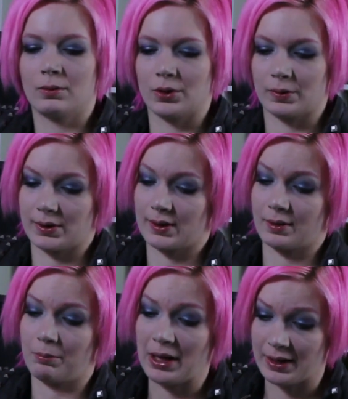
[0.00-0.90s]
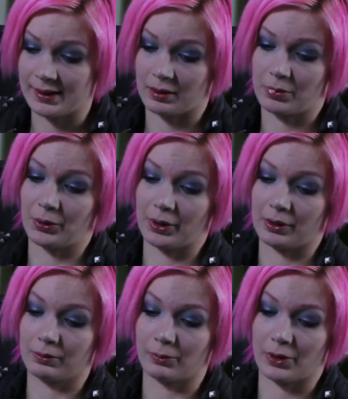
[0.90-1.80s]
which was this amazing
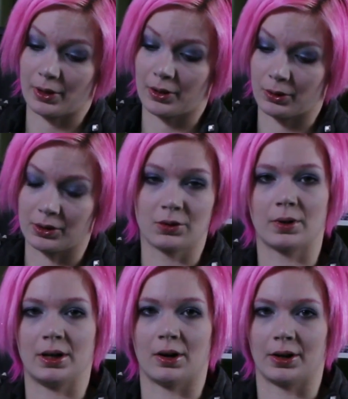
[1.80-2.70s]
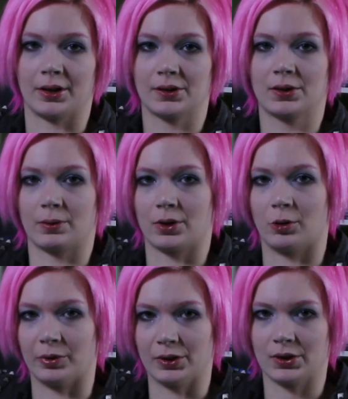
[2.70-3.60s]
building with 120 artists with
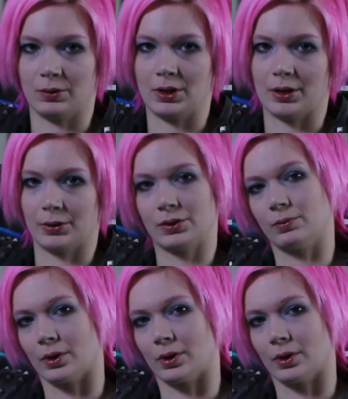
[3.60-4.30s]
open studios,